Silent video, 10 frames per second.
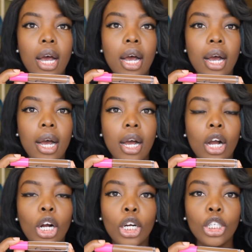uh,
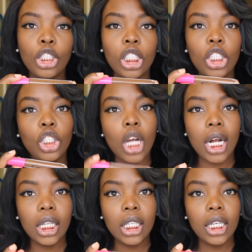Hershey
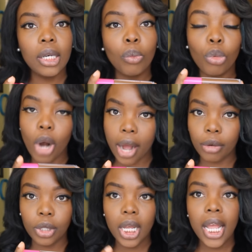chocolate brown